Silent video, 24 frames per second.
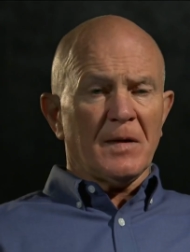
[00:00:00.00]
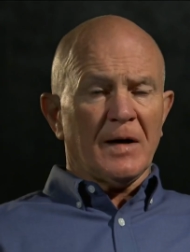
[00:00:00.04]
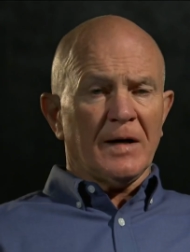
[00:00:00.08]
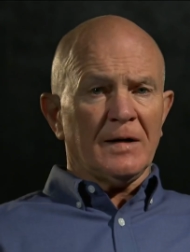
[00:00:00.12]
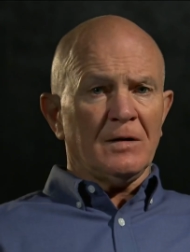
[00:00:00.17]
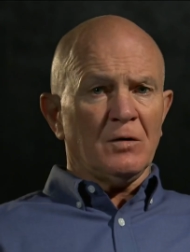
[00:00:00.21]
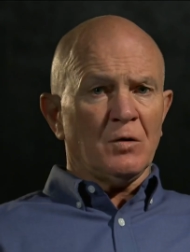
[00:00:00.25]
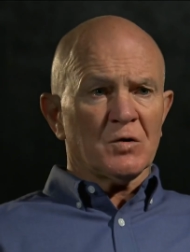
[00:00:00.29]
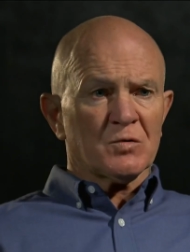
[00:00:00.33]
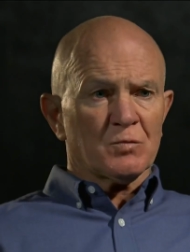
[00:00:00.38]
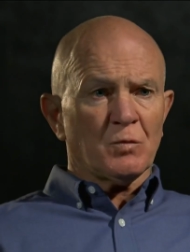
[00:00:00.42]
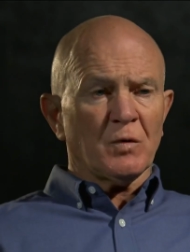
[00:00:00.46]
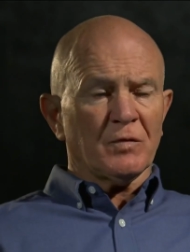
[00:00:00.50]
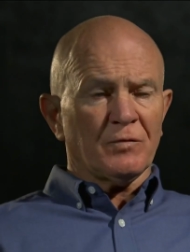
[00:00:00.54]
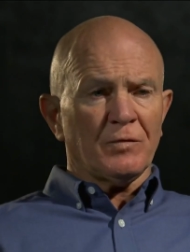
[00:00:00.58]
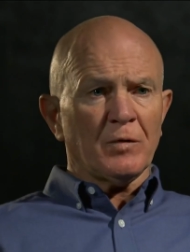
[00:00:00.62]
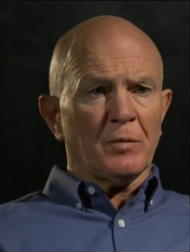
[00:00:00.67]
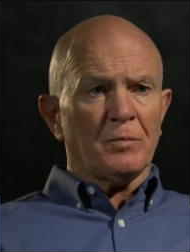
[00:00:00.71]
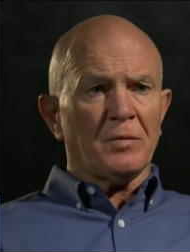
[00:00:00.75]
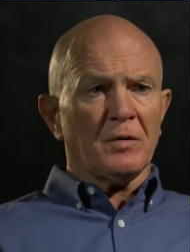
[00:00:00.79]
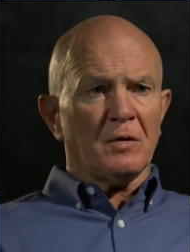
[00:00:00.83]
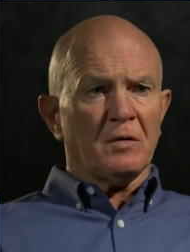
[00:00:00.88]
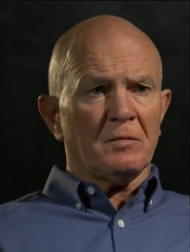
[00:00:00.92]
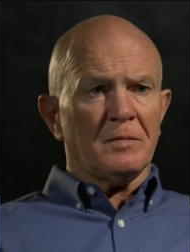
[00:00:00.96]
I lost one
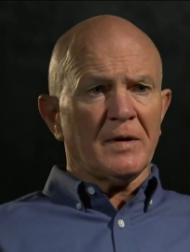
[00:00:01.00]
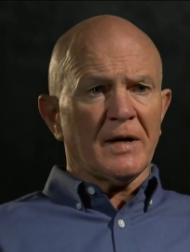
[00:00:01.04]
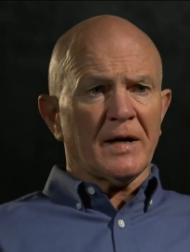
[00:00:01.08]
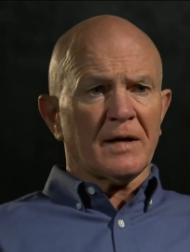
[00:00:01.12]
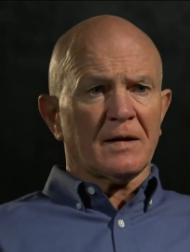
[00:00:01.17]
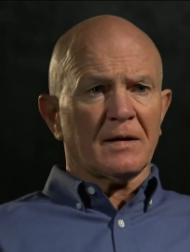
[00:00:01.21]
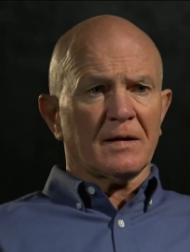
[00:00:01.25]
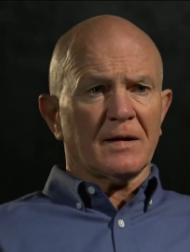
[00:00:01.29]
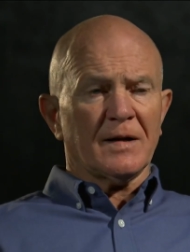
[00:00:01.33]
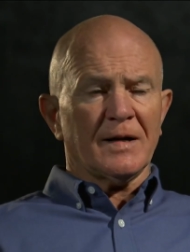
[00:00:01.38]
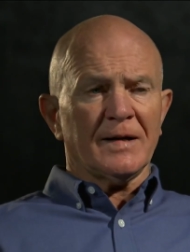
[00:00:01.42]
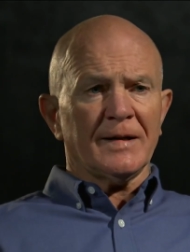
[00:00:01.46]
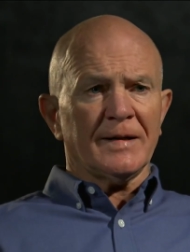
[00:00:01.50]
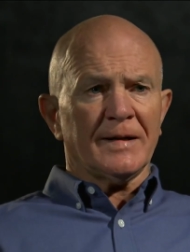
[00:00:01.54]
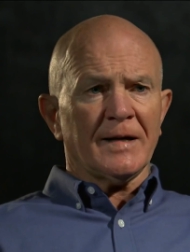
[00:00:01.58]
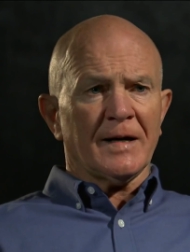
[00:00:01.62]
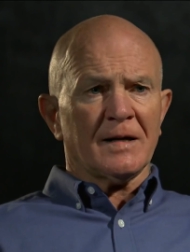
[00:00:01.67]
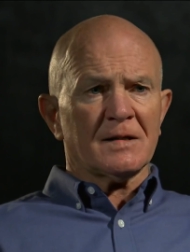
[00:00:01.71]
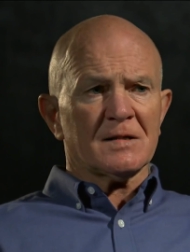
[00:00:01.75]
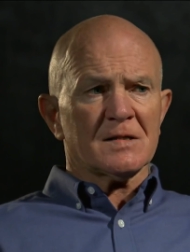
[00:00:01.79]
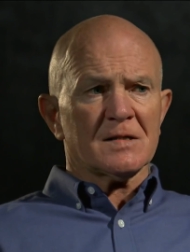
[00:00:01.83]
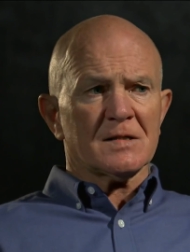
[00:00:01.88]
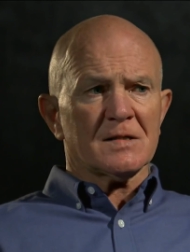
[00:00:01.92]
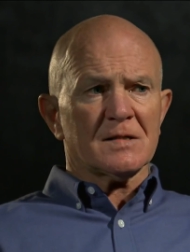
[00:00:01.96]
football bet. And
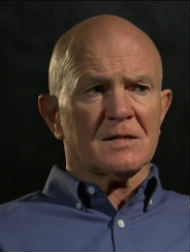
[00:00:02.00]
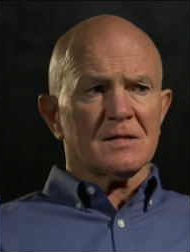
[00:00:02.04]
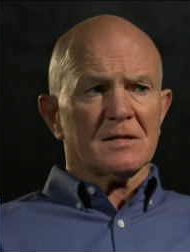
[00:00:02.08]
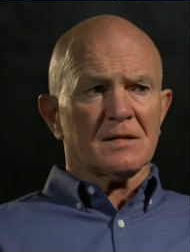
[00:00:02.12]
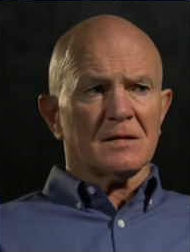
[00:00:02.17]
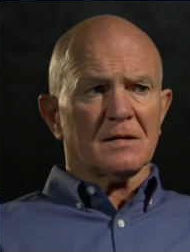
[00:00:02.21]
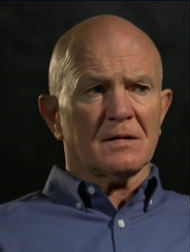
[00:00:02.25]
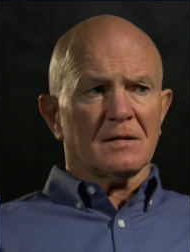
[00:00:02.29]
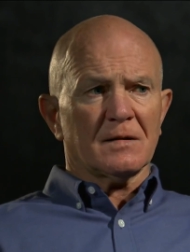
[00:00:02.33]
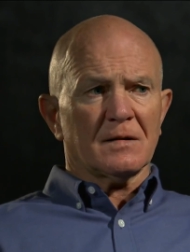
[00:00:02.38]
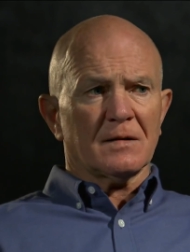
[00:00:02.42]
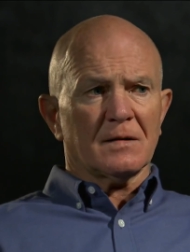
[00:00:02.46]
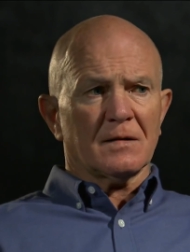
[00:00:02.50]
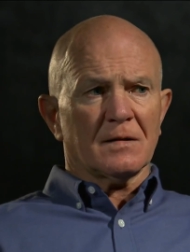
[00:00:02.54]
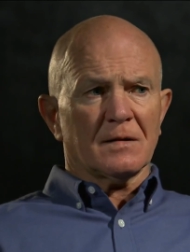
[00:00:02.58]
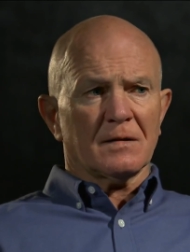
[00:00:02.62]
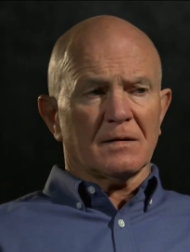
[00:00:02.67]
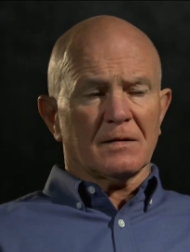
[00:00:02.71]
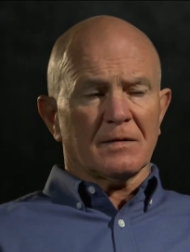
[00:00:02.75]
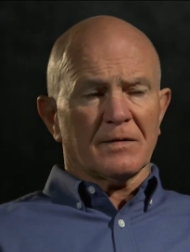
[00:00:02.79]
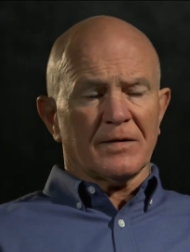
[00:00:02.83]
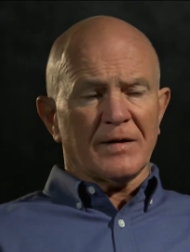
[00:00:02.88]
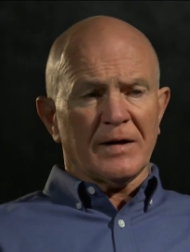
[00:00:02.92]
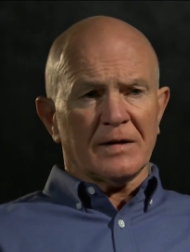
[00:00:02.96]
that's,
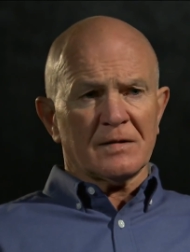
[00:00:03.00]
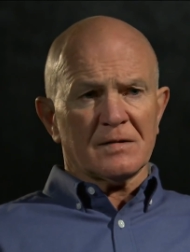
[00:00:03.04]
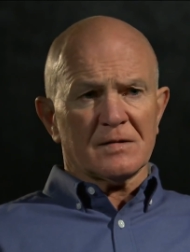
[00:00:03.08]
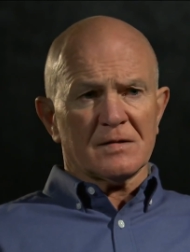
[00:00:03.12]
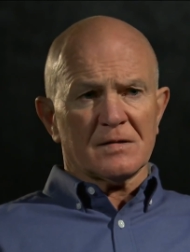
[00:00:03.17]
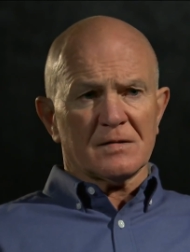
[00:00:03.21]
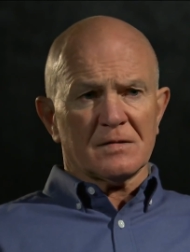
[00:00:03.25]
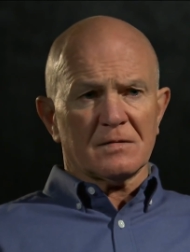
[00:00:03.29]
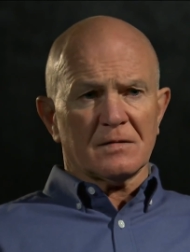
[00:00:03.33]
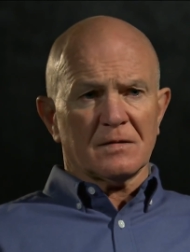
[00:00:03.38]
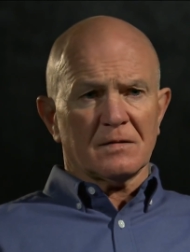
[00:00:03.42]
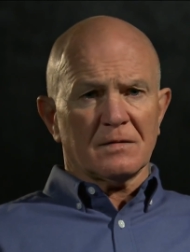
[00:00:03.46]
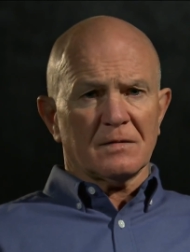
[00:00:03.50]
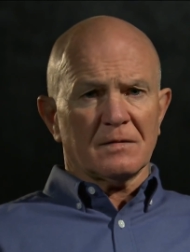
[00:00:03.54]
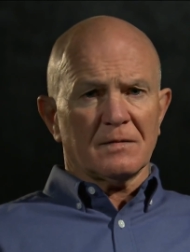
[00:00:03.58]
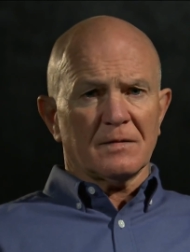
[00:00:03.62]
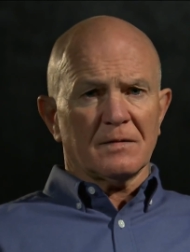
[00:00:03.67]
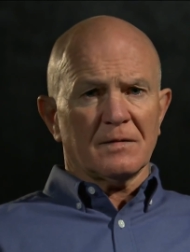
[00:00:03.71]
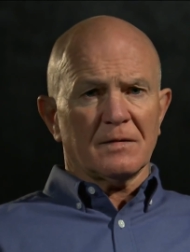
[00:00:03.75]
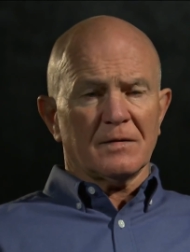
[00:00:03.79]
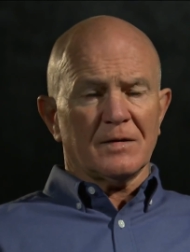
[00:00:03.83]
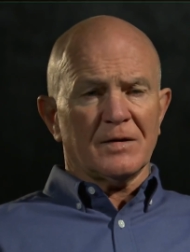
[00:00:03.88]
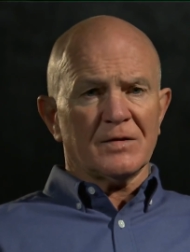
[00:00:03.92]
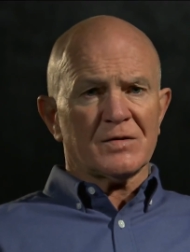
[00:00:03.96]
that's
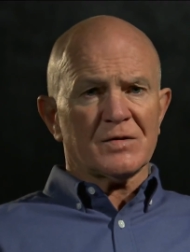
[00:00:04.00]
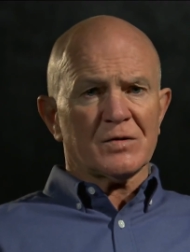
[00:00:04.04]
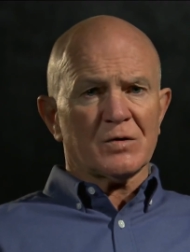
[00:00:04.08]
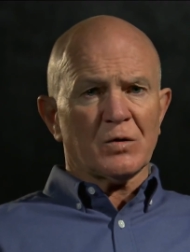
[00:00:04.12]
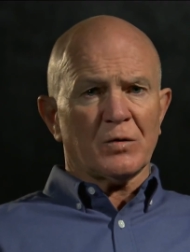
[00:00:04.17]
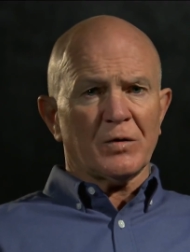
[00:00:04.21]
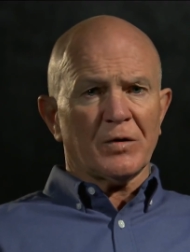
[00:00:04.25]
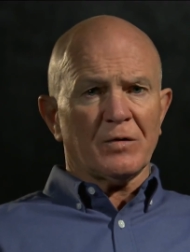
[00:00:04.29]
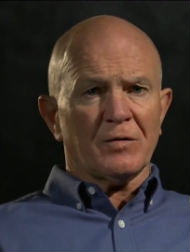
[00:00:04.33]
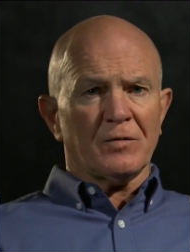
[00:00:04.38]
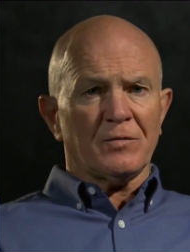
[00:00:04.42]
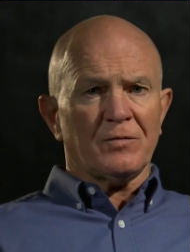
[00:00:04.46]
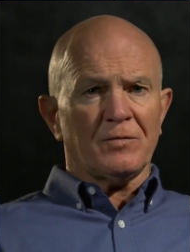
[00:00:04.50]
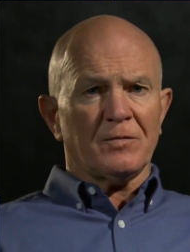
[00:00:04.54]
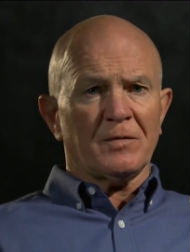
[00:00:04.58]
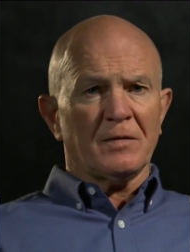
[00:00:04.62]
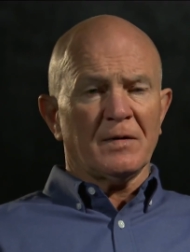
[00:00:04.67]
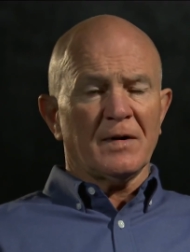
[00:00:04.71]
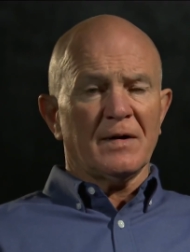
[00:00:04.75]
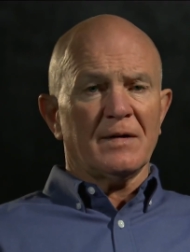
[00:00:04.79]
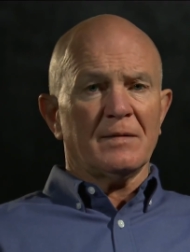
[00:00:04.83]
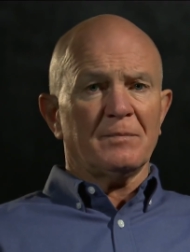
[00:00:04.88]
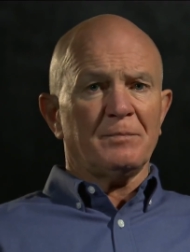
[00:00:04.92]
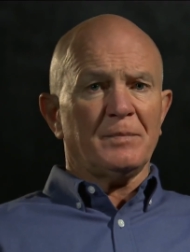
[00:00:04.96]
the sort of
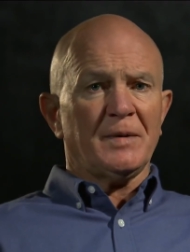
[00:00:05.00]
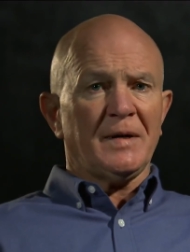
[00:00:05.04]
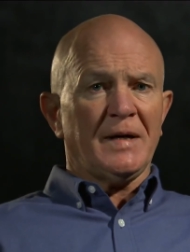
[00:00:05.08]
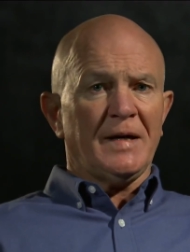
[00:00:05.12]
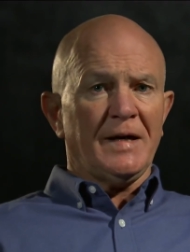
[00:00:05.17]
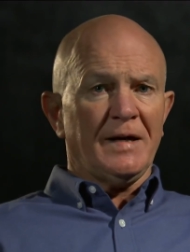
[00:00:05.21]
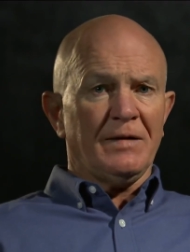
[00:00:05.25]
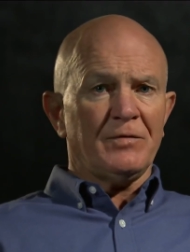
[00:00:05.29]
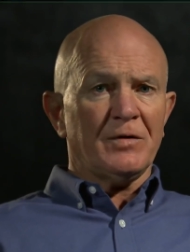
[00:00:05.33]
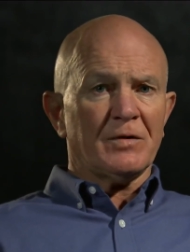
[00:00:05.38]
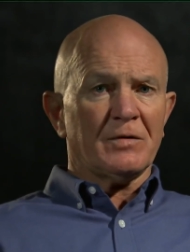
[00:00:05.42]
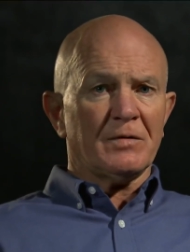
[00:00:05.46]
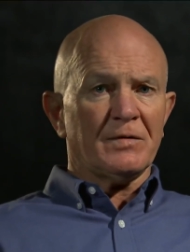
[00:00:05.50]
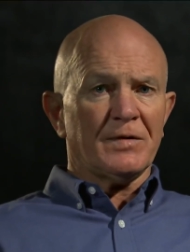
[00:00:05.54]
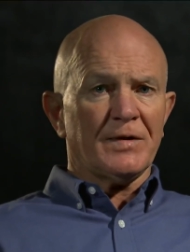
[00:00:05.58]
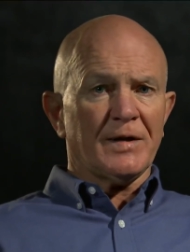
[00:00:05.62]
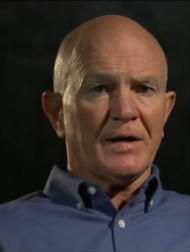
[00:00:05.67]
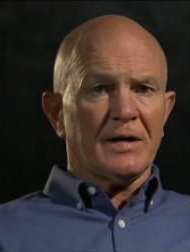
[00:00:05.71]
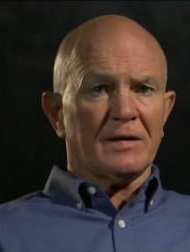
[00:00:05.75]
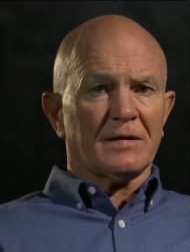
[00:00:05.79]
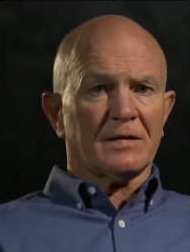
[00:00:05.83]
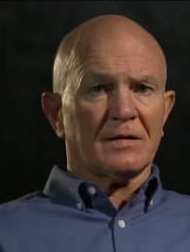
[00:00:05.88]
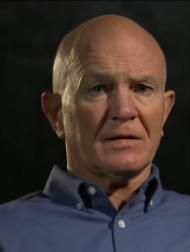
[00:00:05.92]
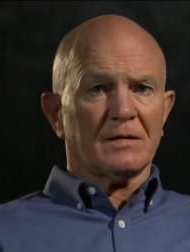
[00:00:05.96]
behaviour
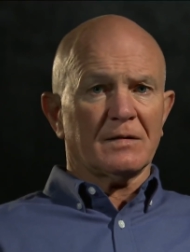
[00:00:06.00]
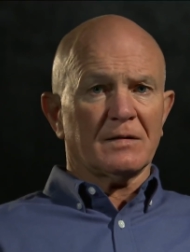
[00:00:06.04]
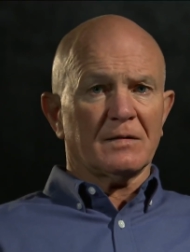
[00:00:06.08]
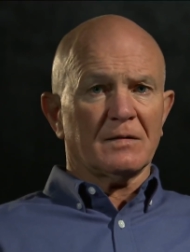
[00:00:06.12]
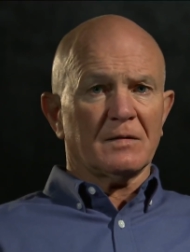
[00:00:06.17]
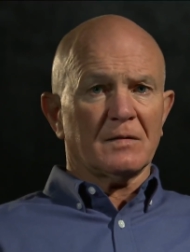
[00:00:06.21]
that